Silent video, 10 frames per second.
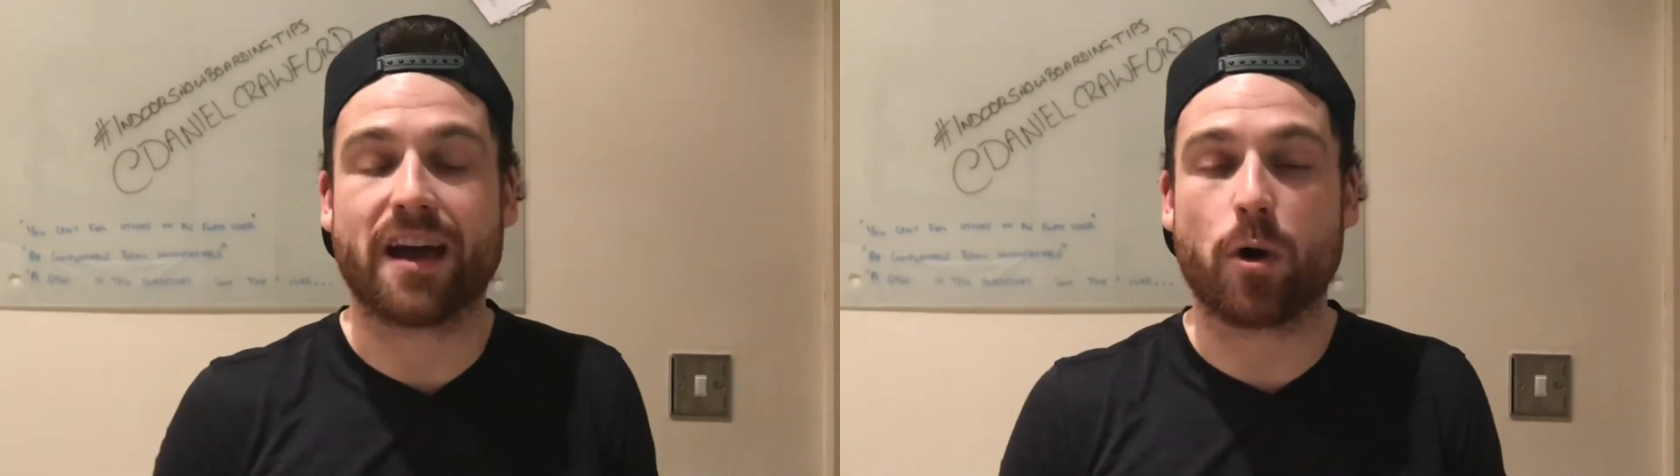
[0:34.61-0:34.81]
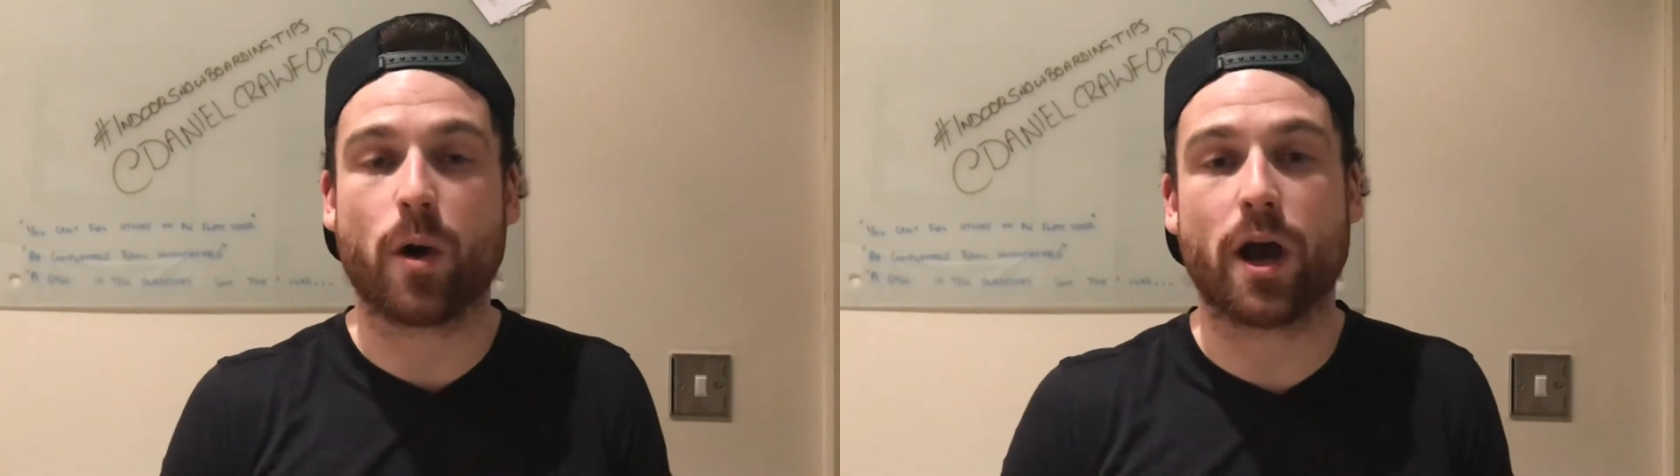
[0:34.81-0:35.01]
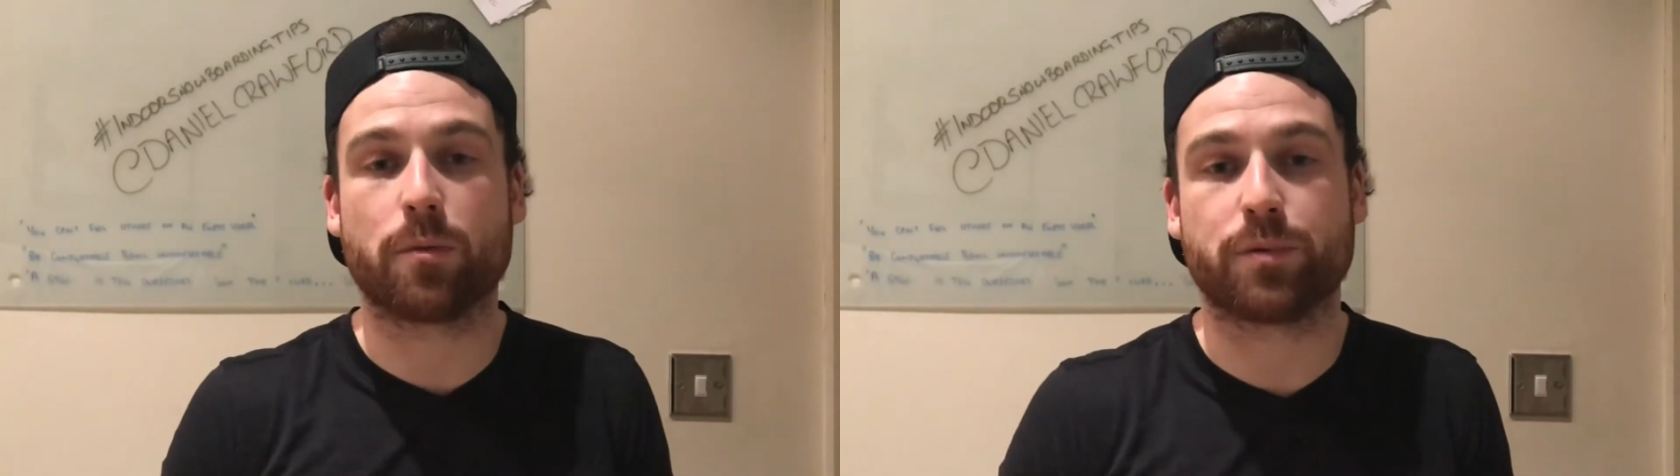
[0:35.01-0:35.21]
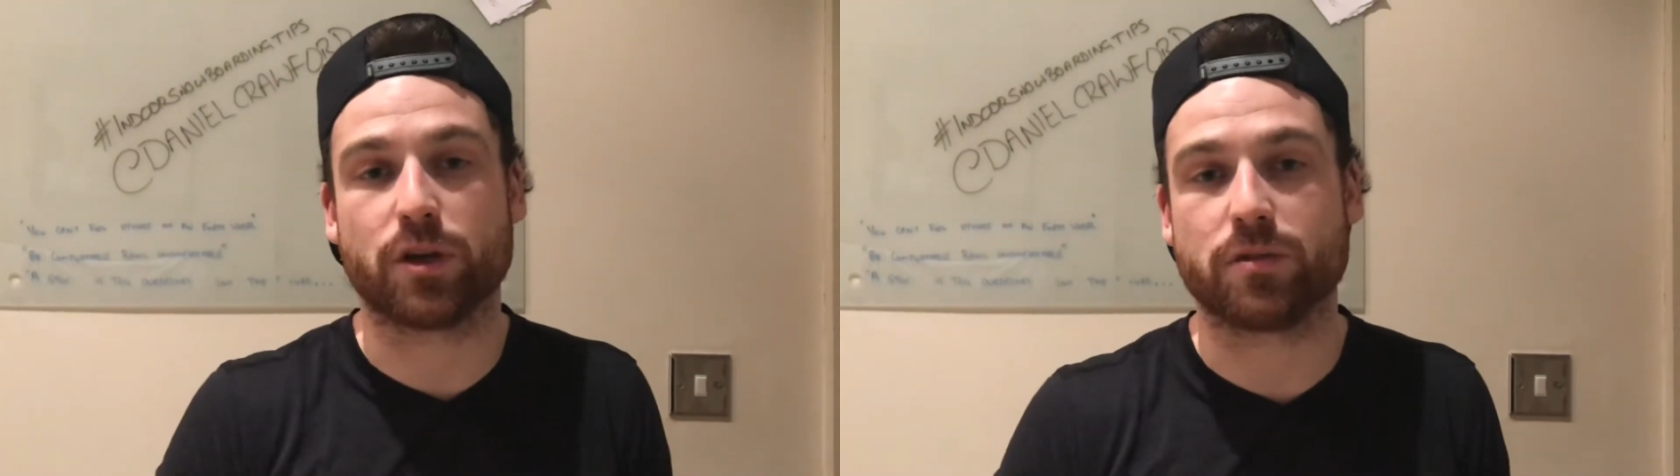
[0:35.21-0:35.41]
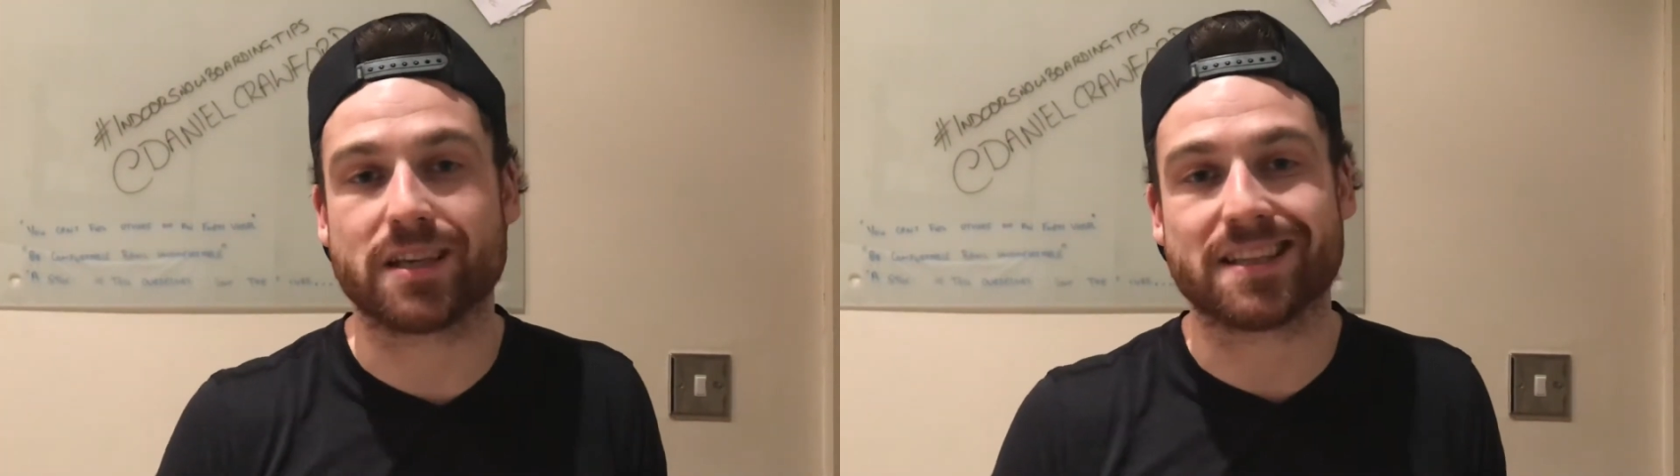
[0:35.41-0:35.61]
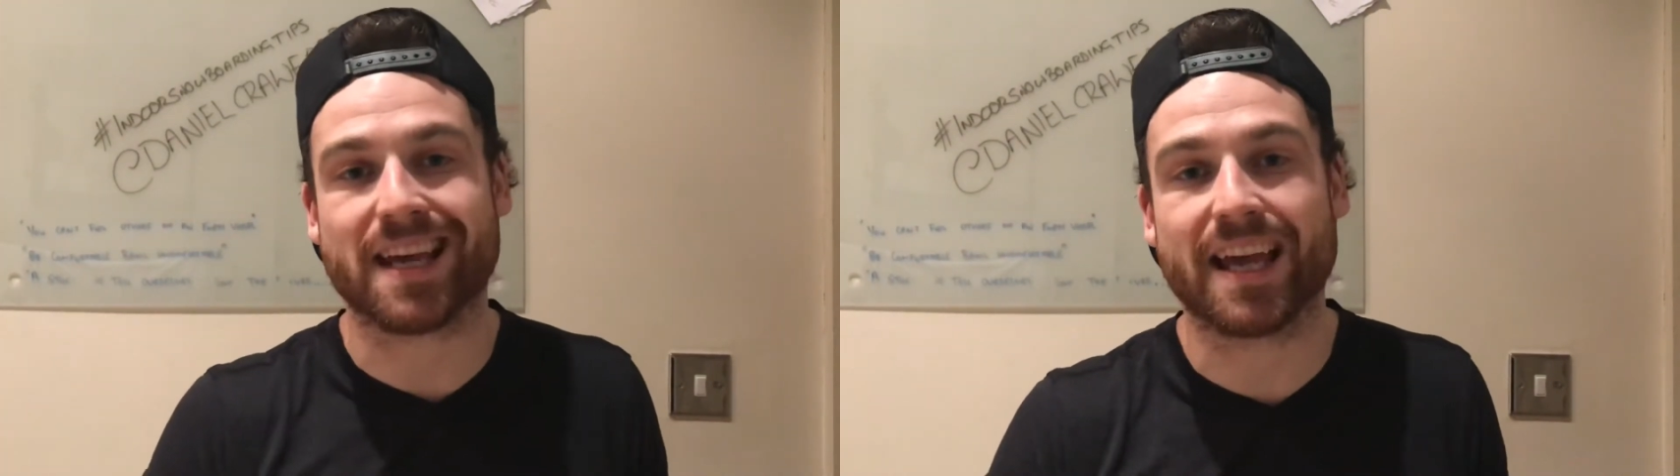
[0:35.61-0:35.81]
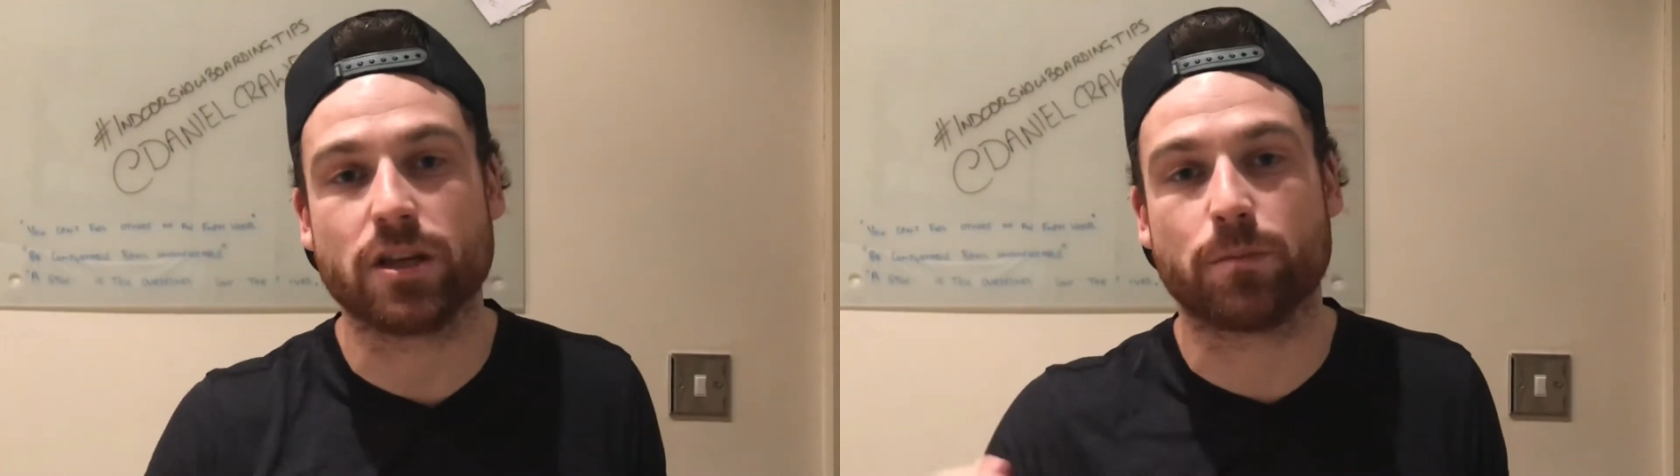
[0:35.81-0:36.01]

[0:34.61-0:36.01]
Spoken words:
That will help you dictate